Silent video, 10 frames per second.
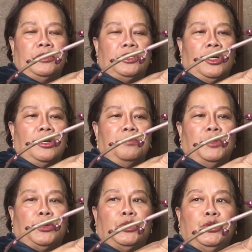dark
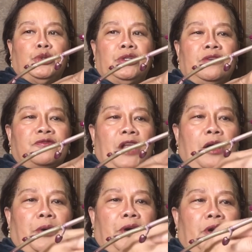maroon
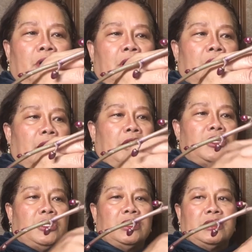flower, and you
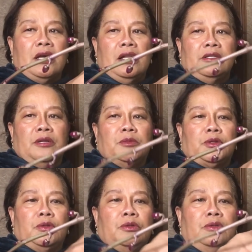can tell the
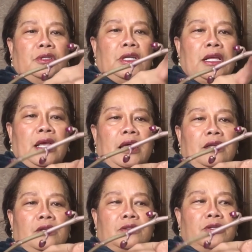maroon, and
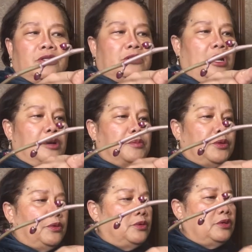also it's a dark
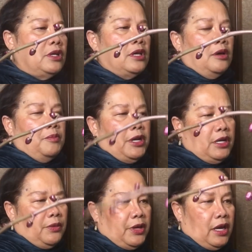maroon. But
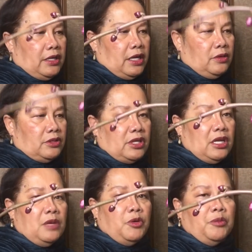anyway, and I don't see any
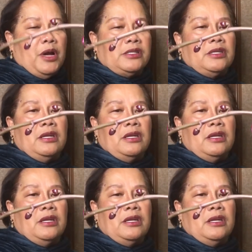more bugs in